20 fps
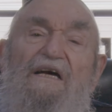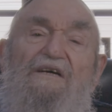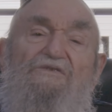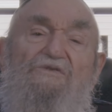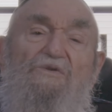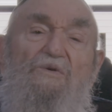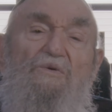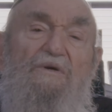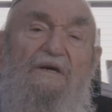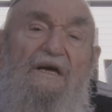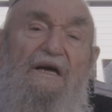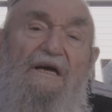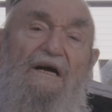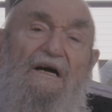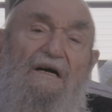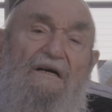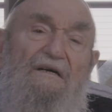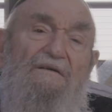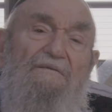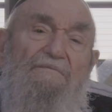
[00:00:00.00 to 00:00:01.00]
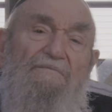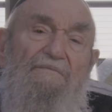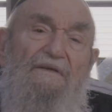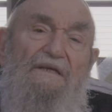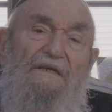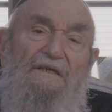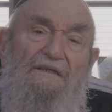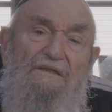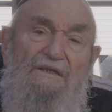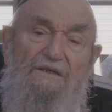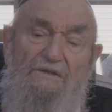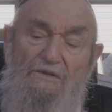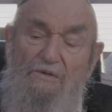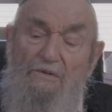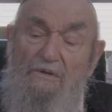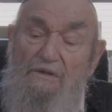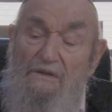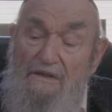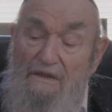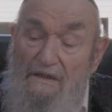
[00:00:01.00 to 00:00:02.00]
has no keach to
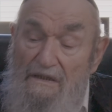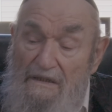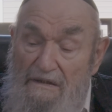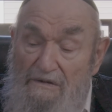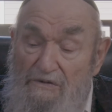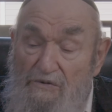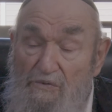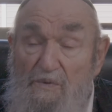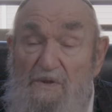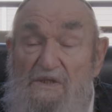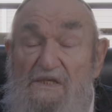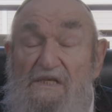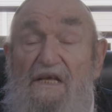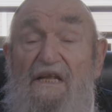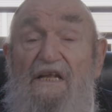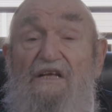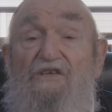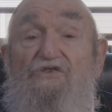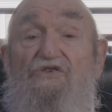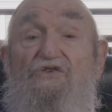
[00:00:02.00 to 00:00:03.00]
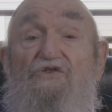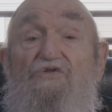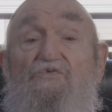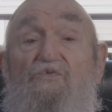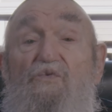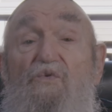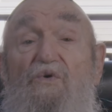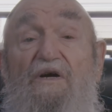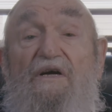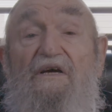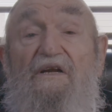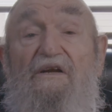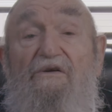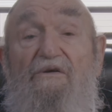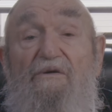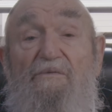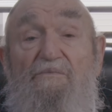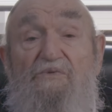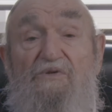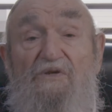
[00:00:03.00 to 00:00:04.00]
do it. And do we say that she's wrong in
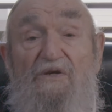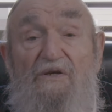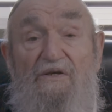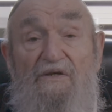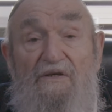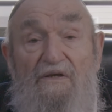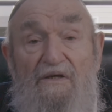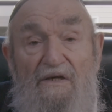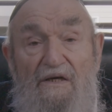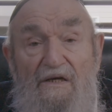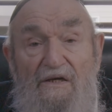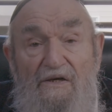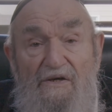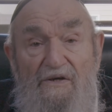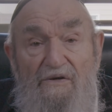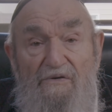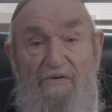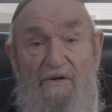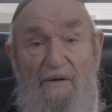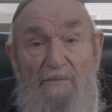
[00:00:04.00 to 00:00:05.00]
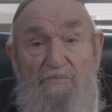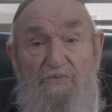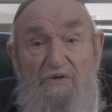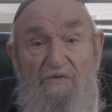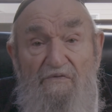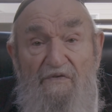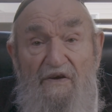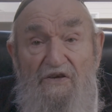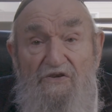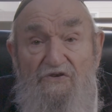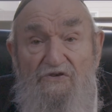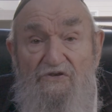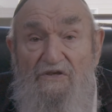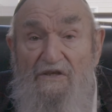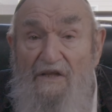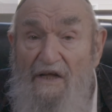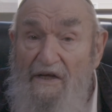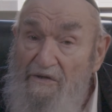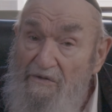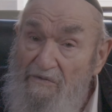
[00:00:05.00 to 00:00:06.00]
her, uh, her
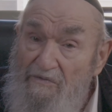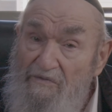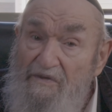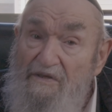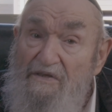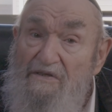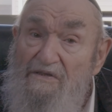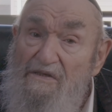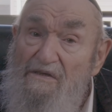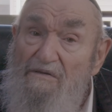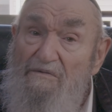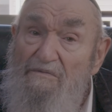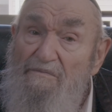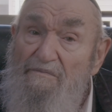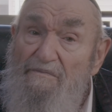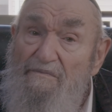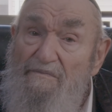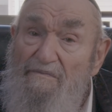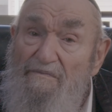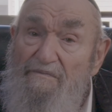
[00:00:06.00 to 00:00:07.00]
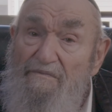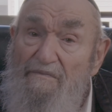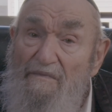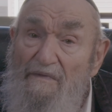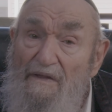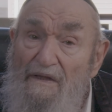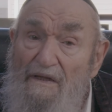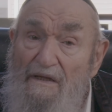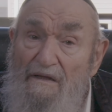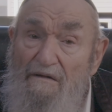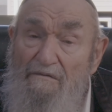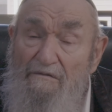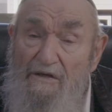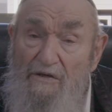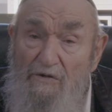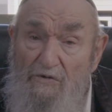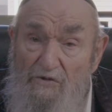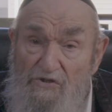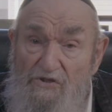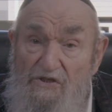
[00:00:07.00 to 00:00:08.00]
observation? I don't think so.
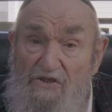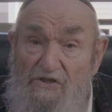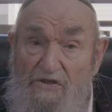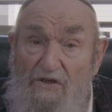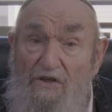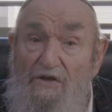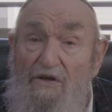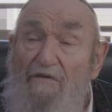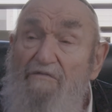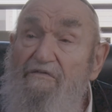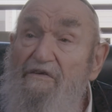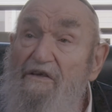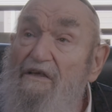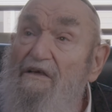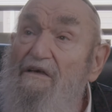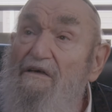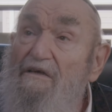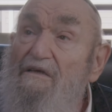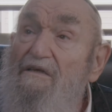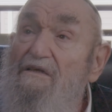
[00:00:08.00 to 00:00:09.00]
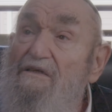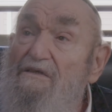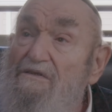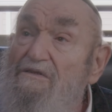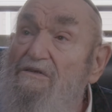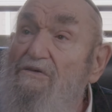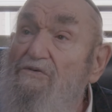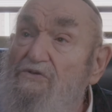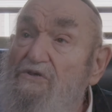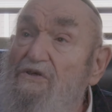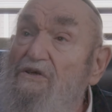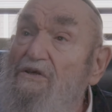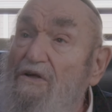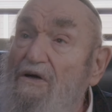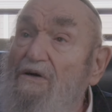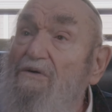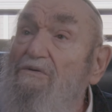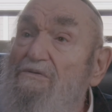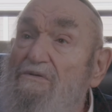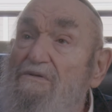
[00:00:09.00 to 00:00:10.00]
Because she's a Navi. So she
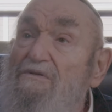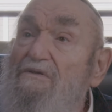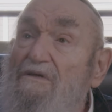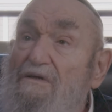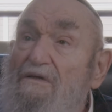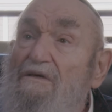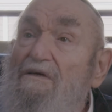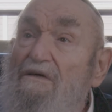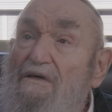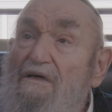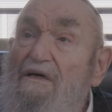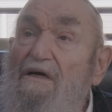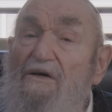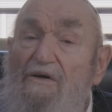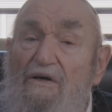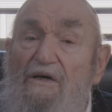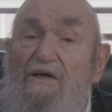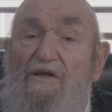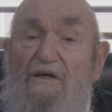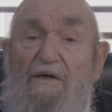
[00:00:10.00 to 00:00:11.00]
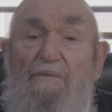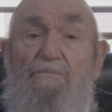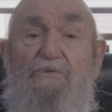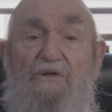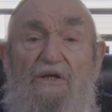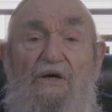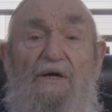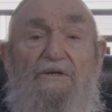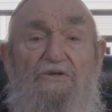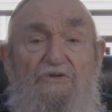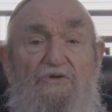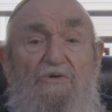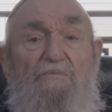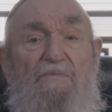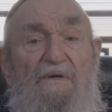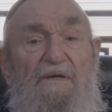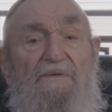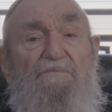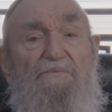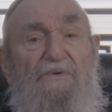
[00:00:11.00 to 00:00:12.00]
knows how to
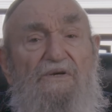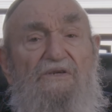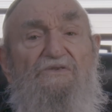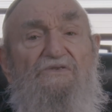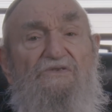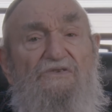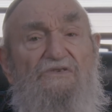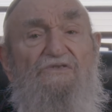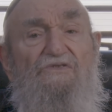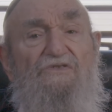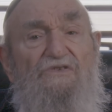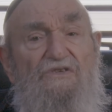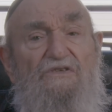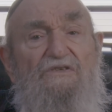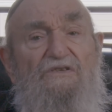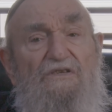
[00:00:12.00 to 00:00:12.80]
uptight person. She